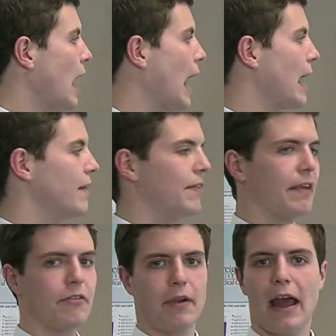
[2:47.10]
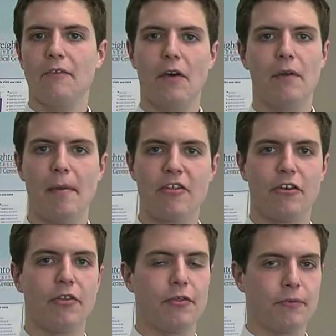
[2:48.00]
And these are kind of what we
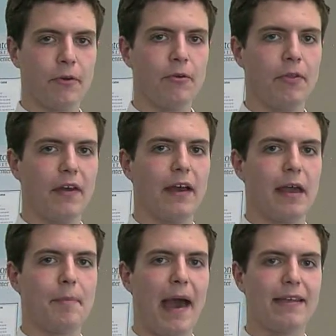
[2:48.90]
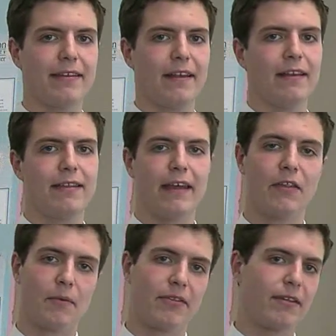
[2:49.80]
measured. Through the capacitance and
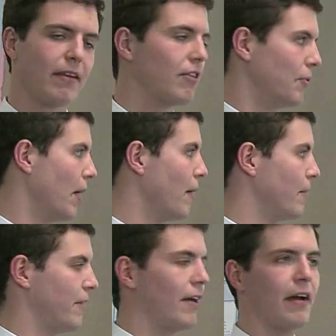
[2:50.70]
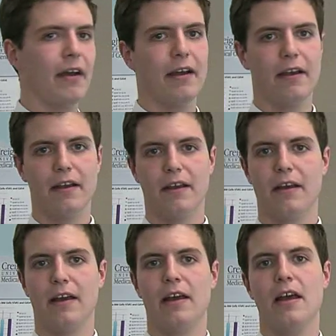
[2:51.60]
the resistance, we were able to
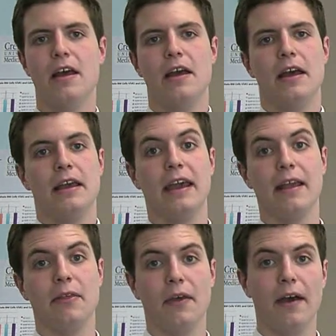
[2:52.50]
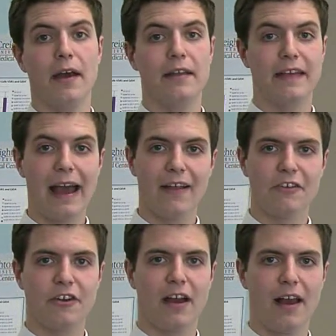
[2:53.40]
get the
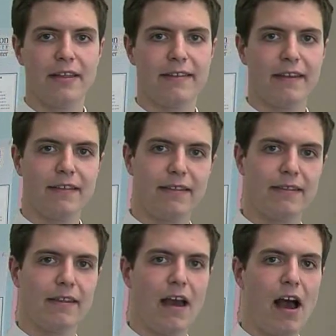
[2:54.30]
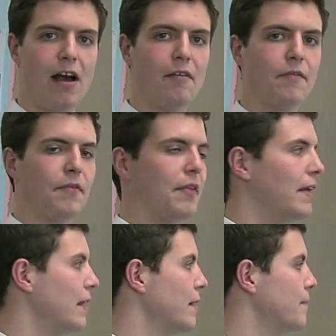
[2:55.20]
dielectric constants of
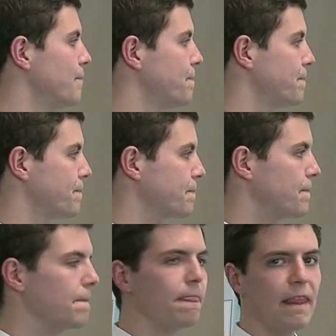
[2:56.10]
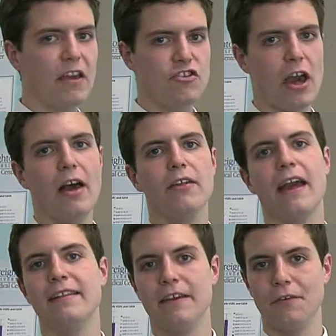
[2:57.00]
the gels
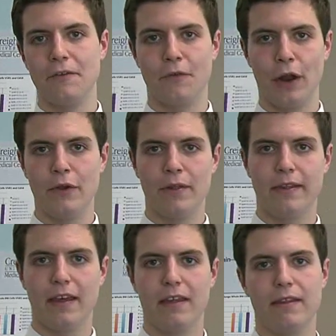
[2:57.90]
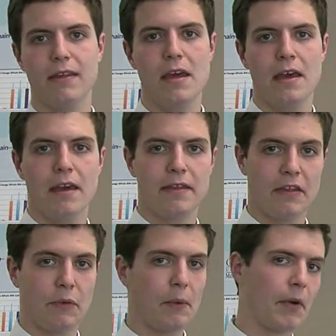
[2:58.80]
at different frequencies,
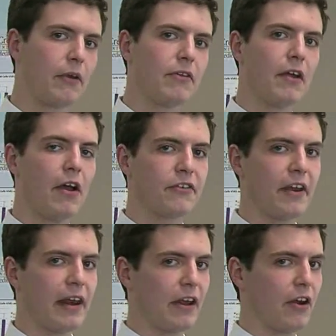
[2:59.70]
since we were using alternating